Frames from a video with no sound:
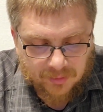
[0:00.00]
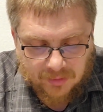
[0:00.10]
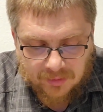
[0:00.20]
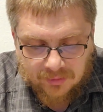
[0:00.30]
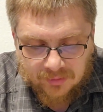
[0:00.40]

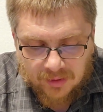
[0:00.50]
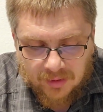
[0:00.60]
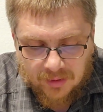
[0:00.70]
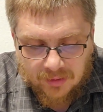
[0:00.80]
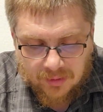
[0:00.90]
he
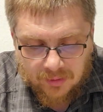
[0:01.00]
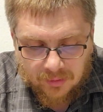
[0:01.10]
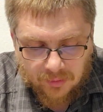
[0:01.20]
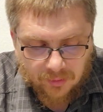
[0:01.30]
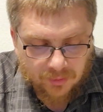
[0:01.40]
stood
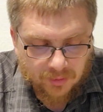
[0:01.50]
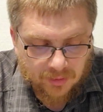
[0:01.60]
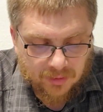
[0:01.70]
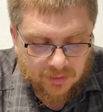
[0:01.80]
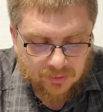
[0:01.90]

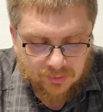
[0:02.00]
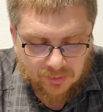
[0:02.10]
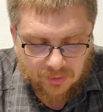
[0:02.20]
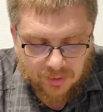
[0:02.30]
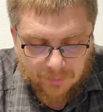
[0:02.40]

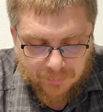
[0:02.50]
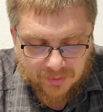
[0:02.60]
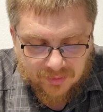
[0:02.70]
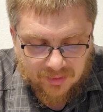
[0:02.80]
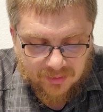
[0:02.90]
up
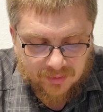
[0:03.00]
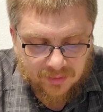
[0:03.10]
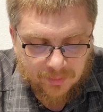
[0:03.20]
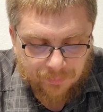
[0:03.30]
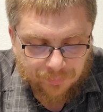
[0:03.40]
and said to
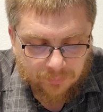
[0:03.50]
them,